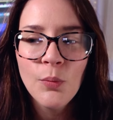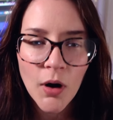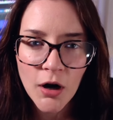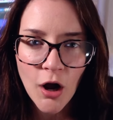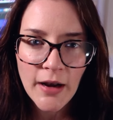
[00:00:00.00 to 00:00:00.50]

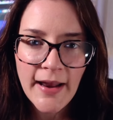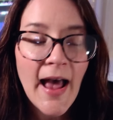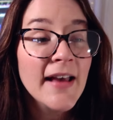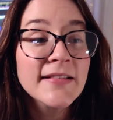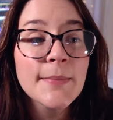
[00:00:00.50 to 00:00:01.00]
work on
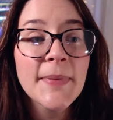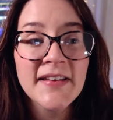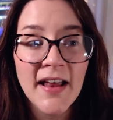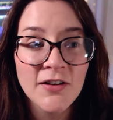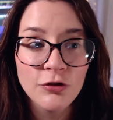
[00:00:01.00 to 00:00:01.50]
has the
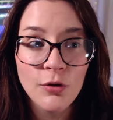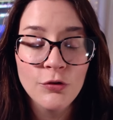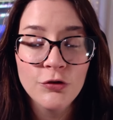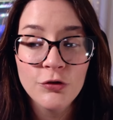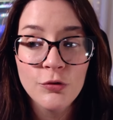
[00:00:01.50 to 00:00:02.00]

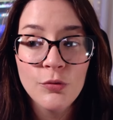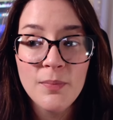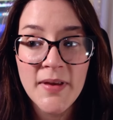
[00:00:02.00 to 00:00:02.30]
potential to